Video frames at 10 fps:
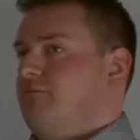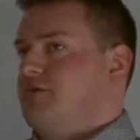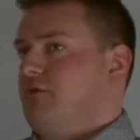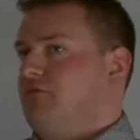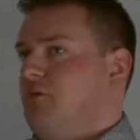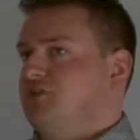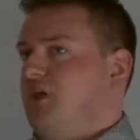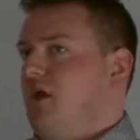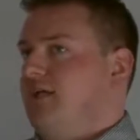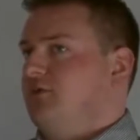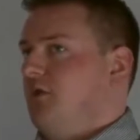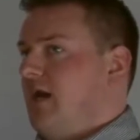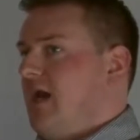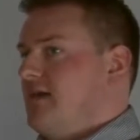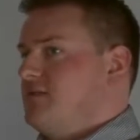so from July to our
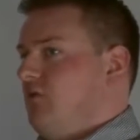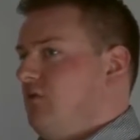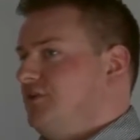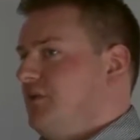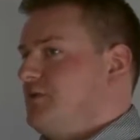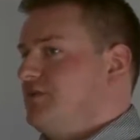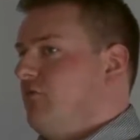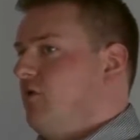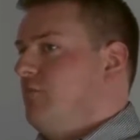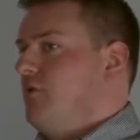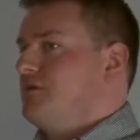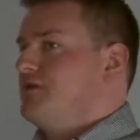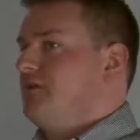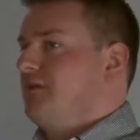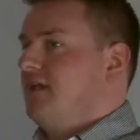last launch, there was 4 months.
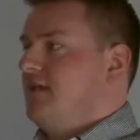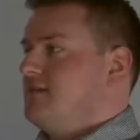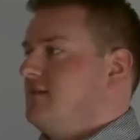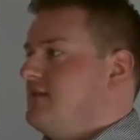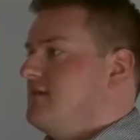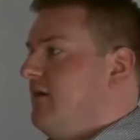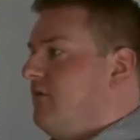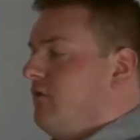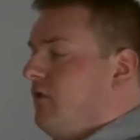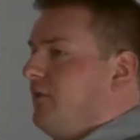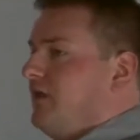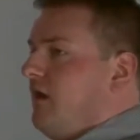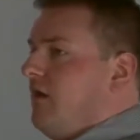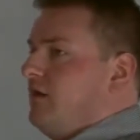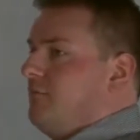So the kids in the south had already
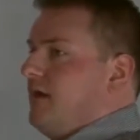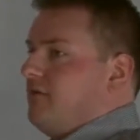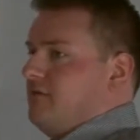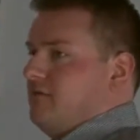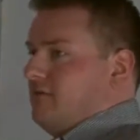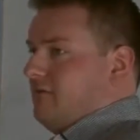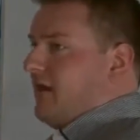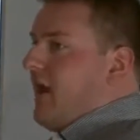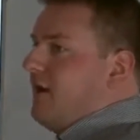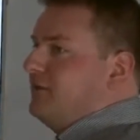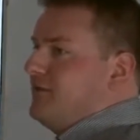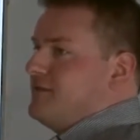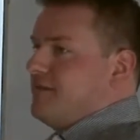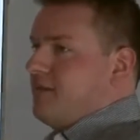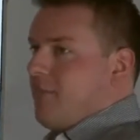heard about the
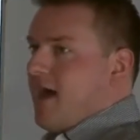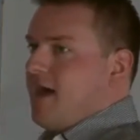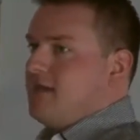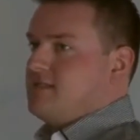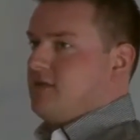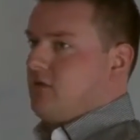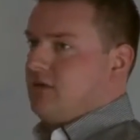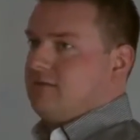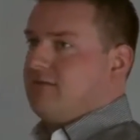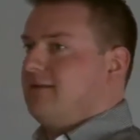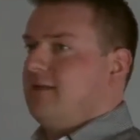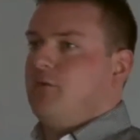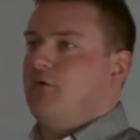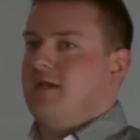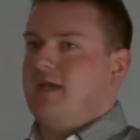characters and the bags and all that they
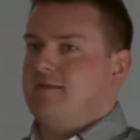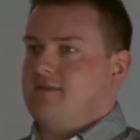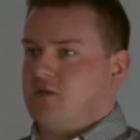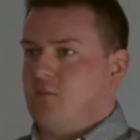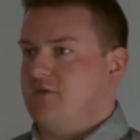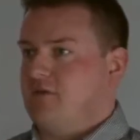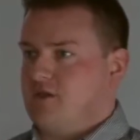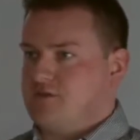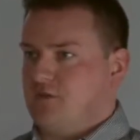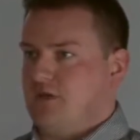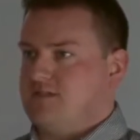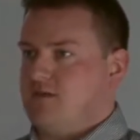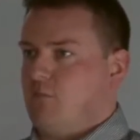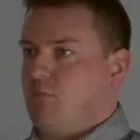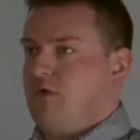were going to get this coming to their school at
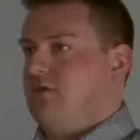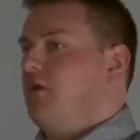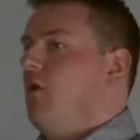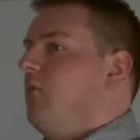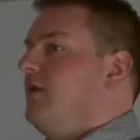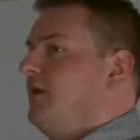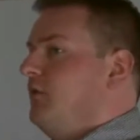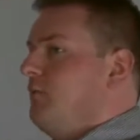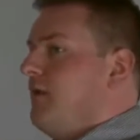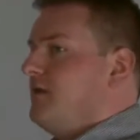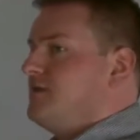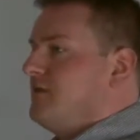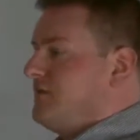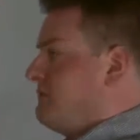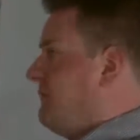some point, and they already knew about it. So to